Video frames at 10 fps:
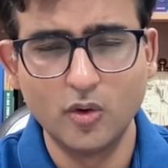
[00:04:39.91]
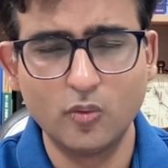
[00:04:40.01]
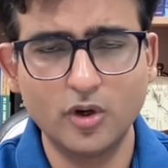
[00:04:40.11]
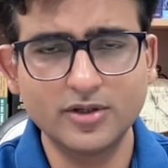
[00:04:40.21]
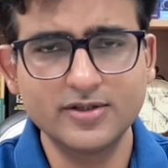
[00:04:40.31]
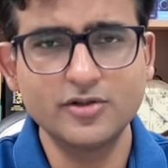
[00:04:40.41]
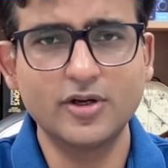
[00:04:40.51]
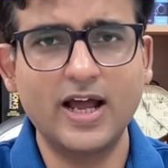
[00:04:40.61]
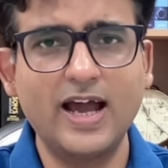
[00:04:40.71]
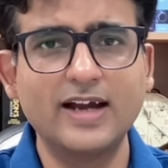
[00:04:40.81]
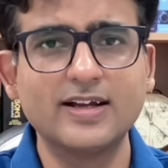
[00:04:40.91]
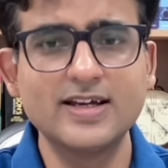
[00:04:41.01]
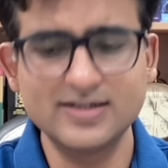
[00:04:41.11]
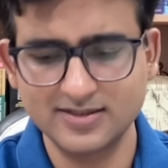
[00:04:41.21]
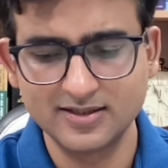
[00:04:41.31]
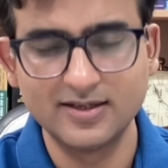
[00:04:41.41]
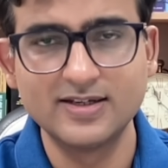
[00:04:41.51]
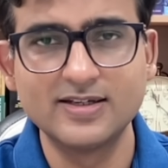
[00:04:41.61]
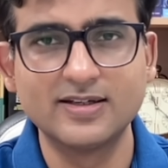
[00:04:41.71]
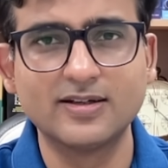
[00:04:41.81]
What is in your hand is
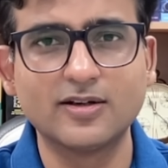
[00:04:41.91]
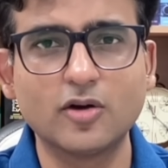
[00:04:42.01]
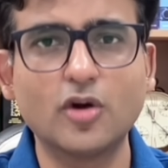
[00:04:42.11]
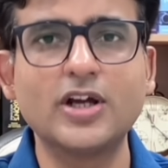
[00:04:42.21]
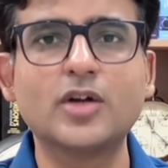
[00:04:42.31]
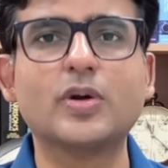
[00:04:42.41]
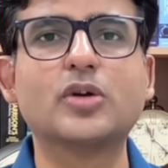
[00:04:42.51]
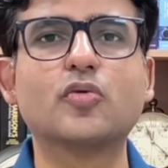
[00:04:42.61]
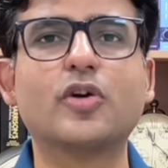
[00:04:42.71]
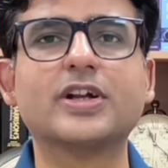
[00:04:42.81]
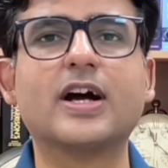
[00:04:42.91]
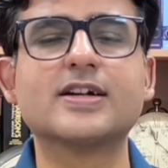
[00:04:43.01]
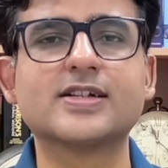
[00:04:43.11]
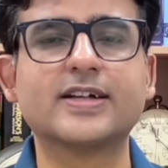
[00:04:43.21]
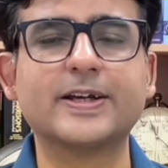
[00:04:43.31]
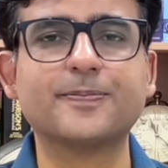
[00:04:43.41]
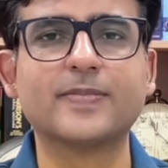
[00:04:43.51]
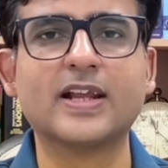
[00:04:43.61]
clocking twelve to fourteen hours a day.